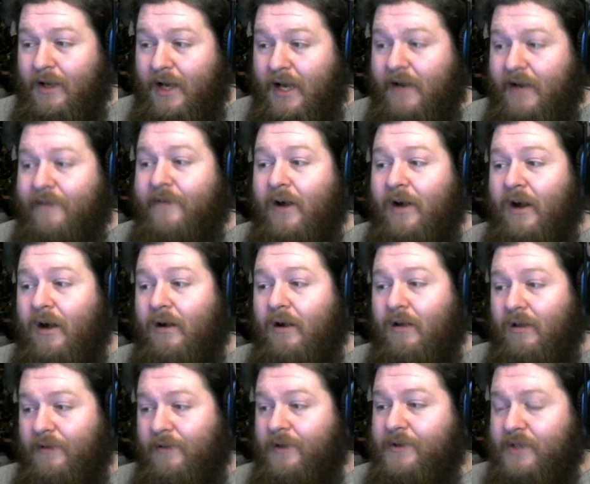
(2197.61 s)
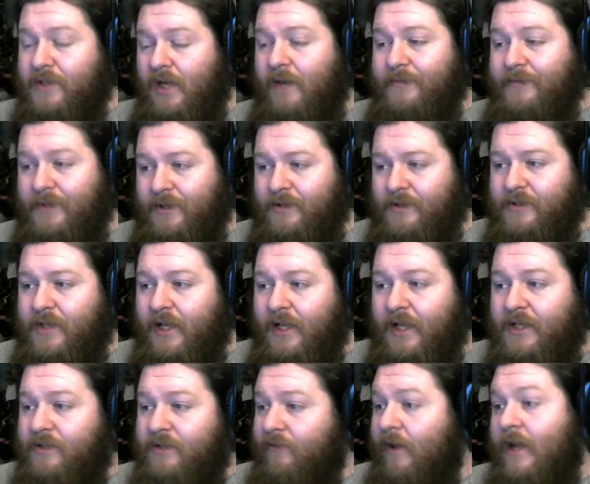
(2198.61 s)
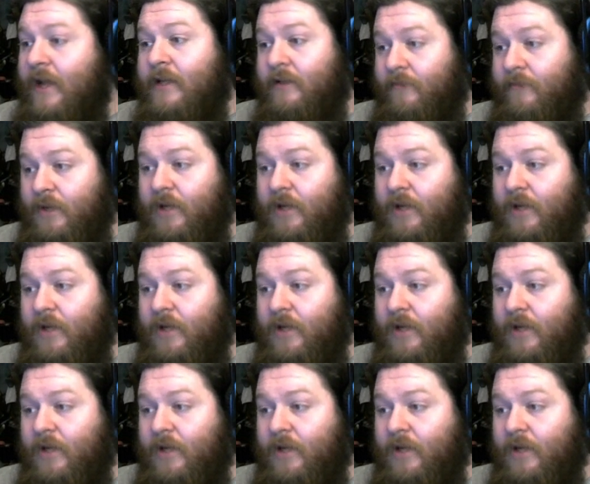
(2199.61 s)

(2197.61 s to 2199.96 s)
out of all of those options, and it's random.